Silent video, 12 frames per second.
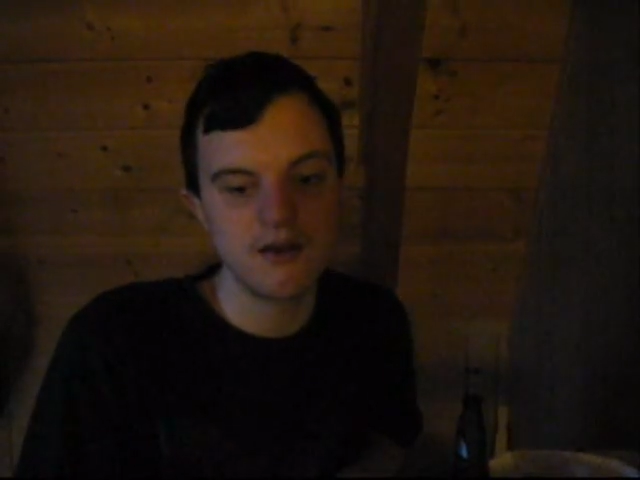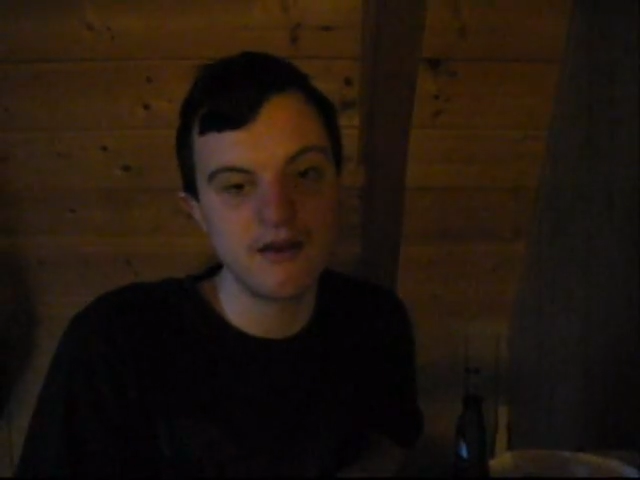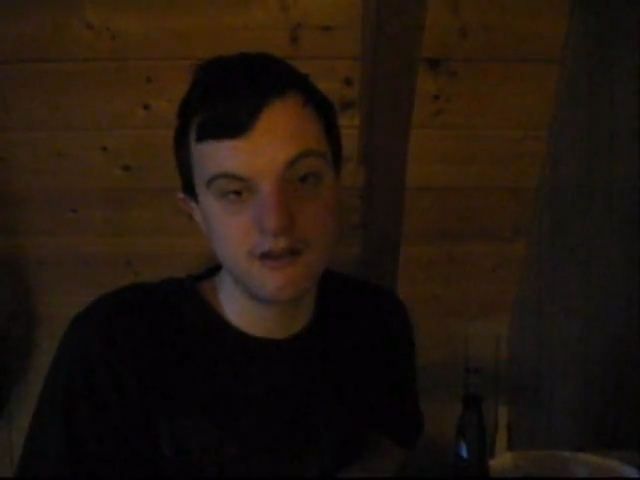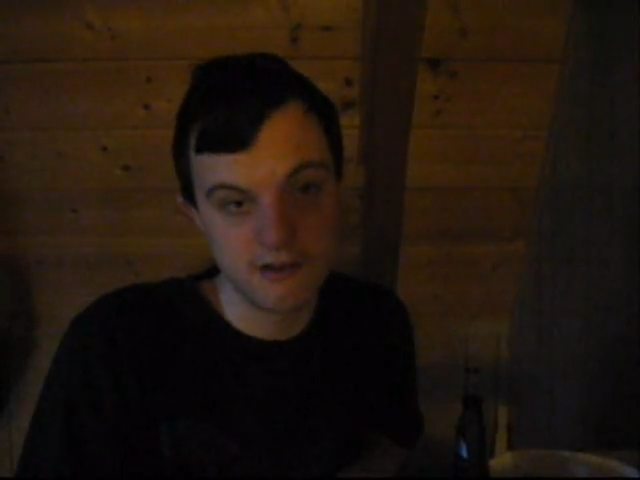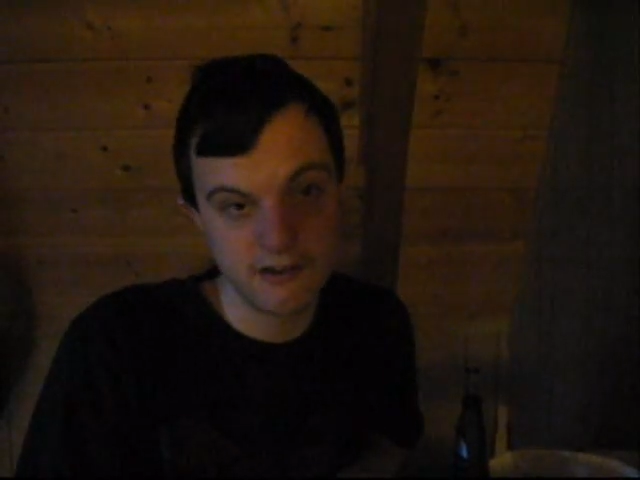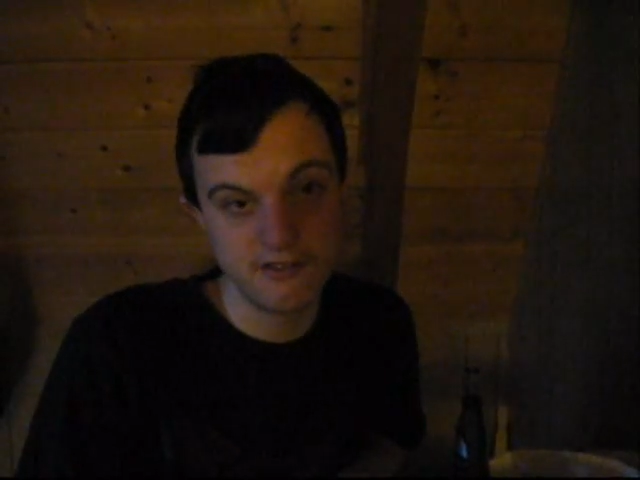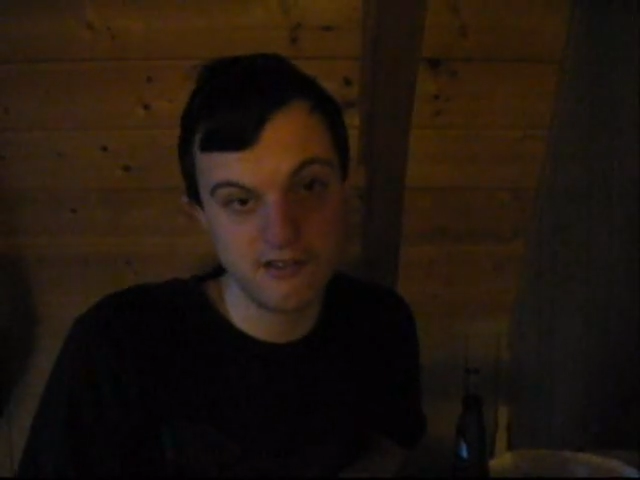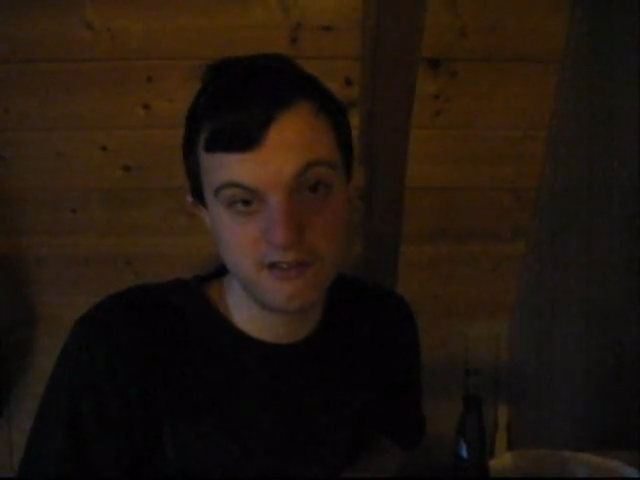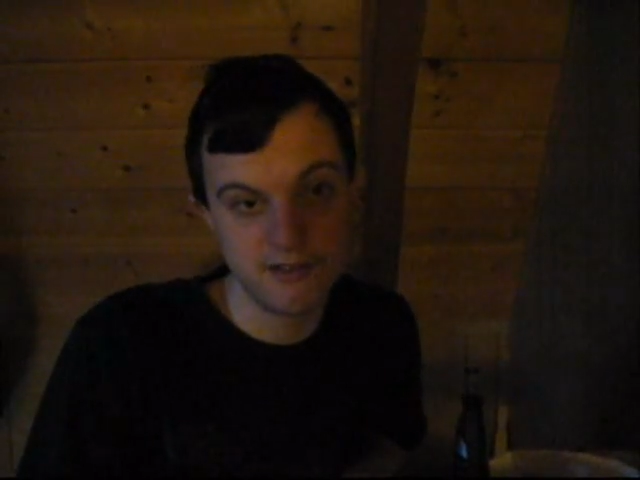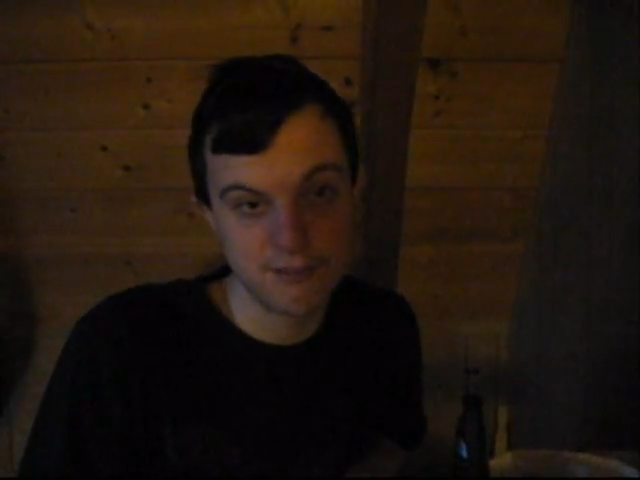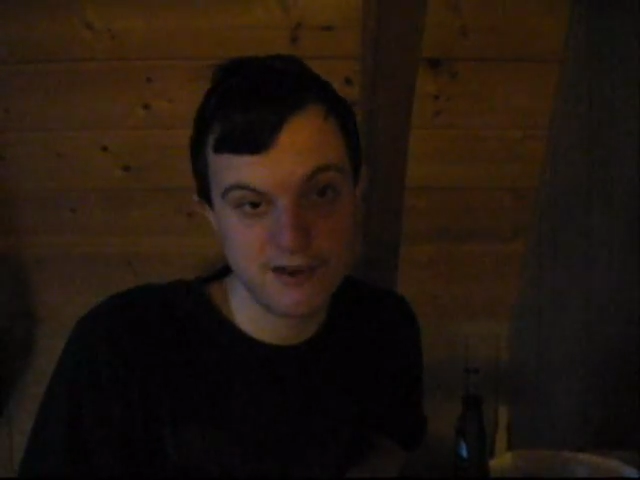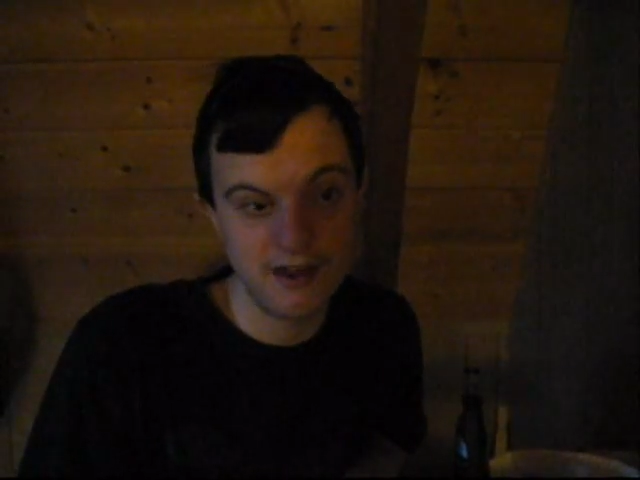
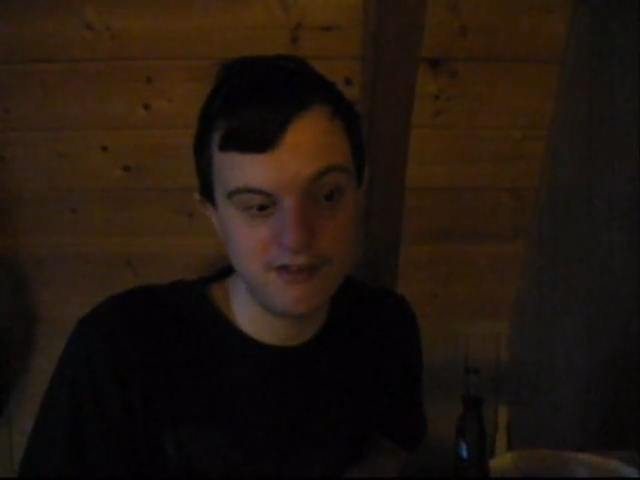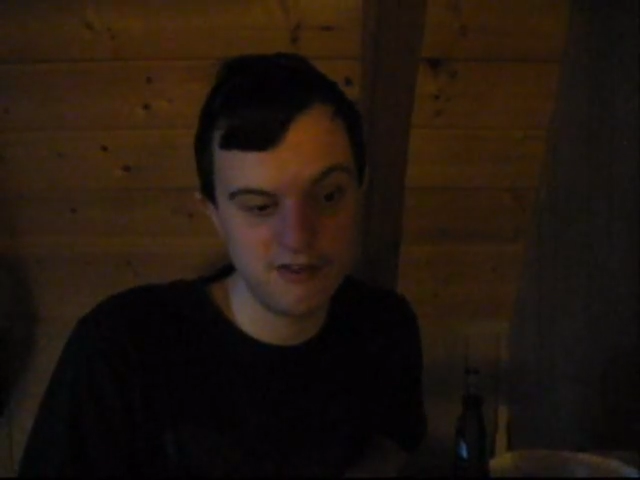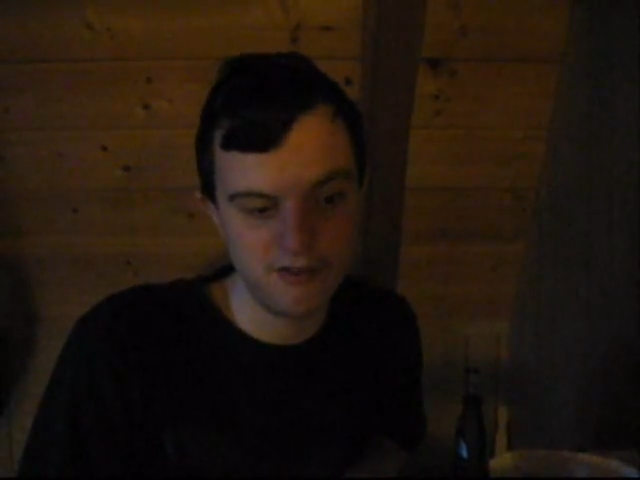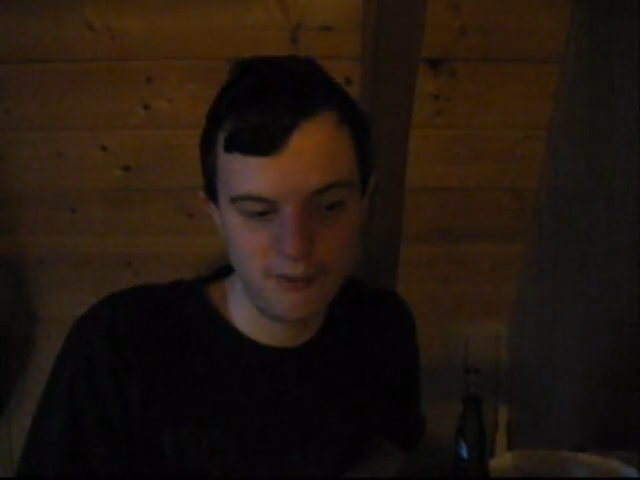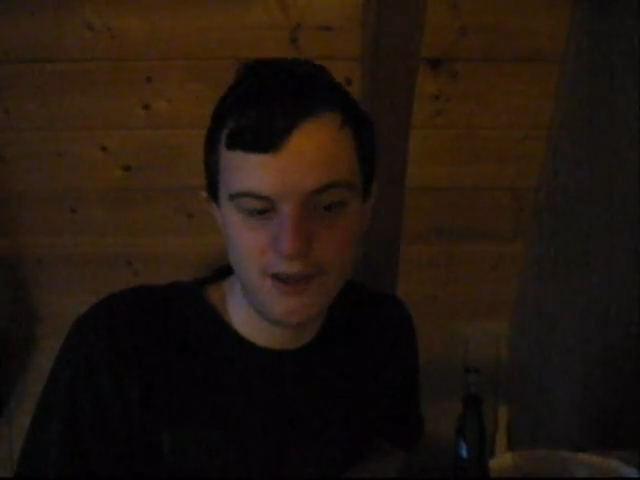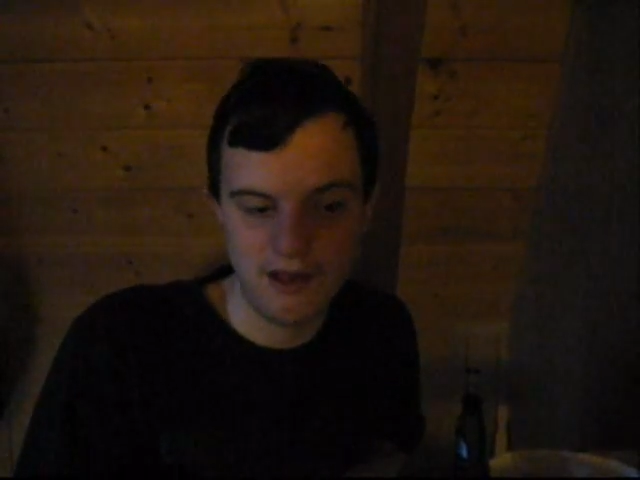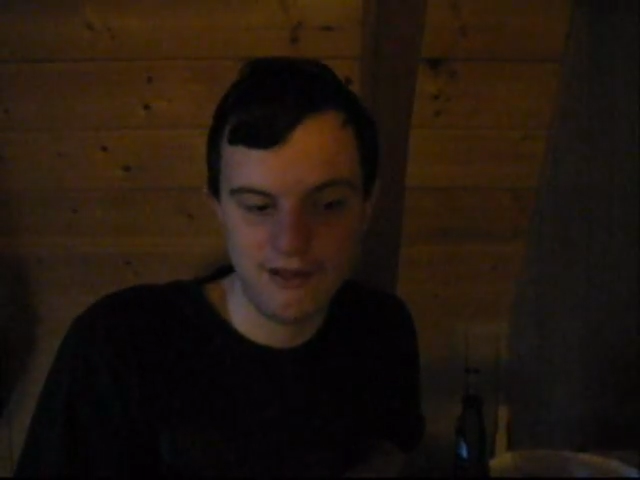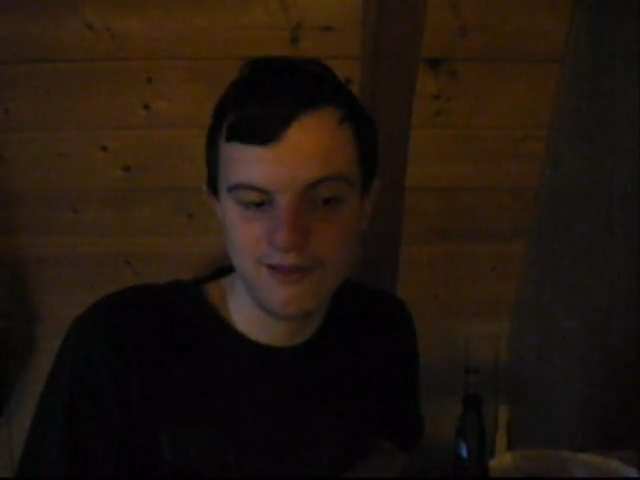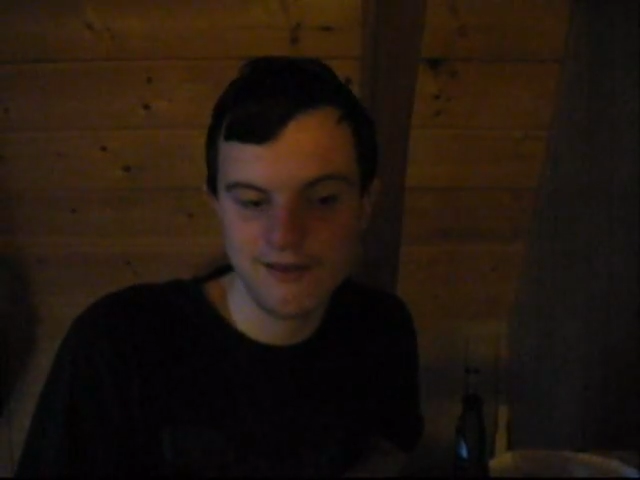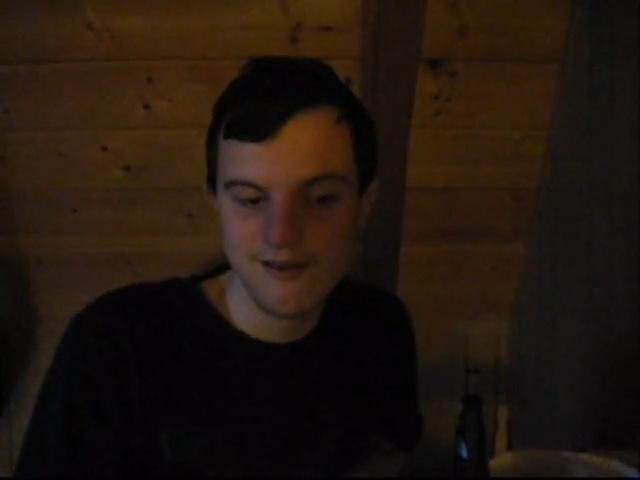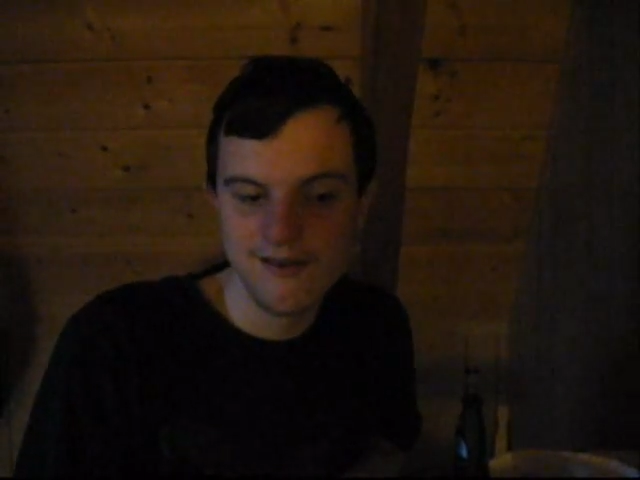increases the price as well.